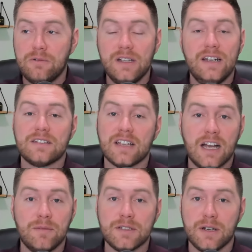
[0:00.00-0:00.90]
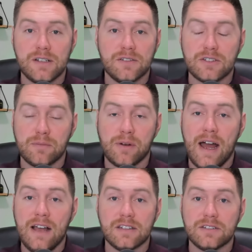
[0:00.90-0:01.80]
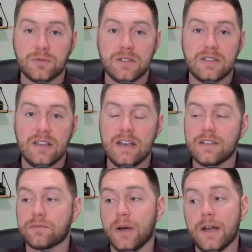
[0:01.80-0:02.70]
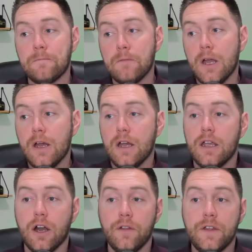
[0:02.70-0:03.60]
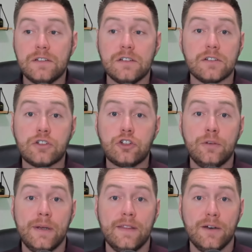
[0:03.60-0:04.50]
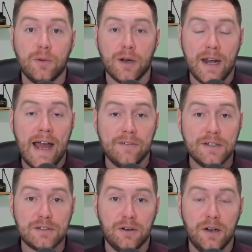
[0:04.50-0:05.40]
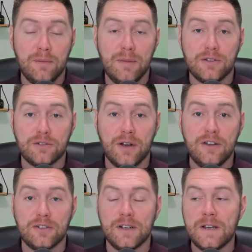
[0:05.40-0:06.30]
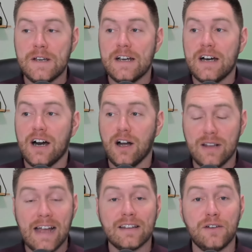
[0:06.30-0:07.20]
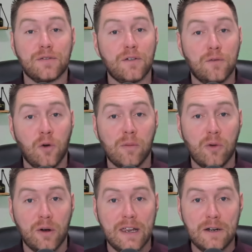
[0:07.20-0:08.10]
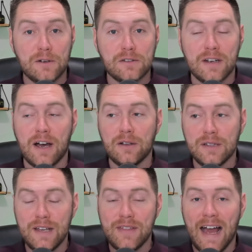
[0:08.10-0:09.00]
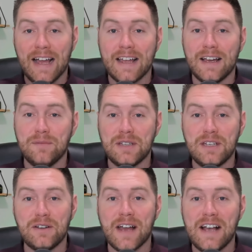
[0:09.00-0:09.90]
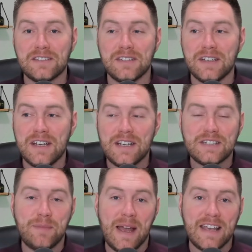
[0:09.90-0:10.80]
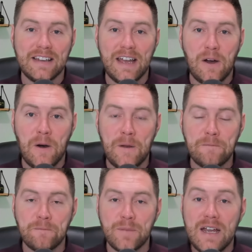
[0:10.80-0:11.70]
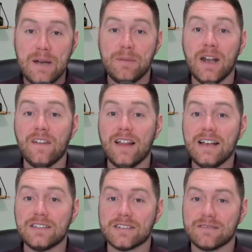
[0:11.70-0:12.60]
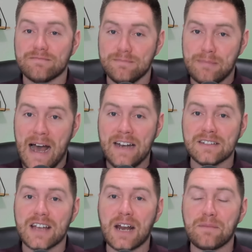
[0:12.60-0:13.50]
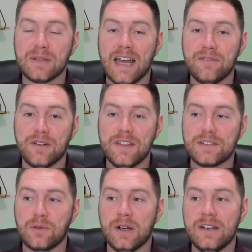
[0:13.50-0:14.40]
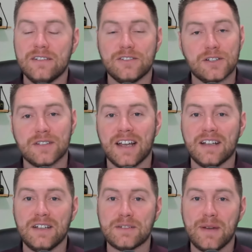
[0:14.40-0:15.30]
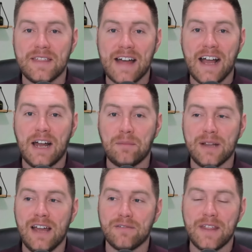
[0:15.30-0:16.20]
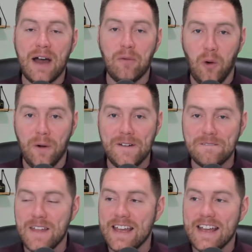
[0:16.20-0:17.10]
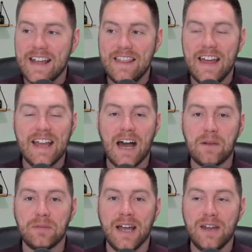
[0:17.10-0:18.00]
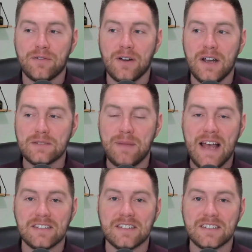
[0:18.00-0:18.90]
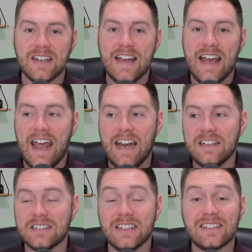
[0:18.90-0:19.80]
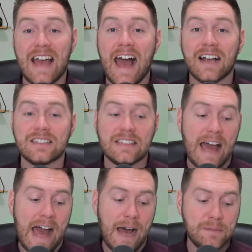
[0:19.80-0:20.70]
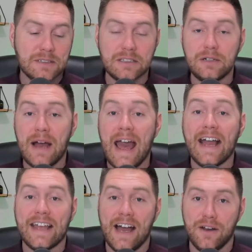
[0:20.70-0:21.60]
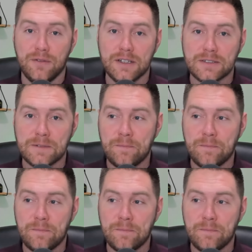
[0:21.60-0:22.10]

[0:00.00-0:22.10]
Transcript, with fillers: Really doesn't come as much of a surprise as we see this, but you know, this is assuming that we're going to have this current administration elected for 4 more years, and I'll leave that up to you guys to speculate on. But nonetheless, Biden's got a plan for this one, just like Elizabeth. I got a plan for that Warren. They got a plan for us peasants, and it's to tax the absolute heck out of us.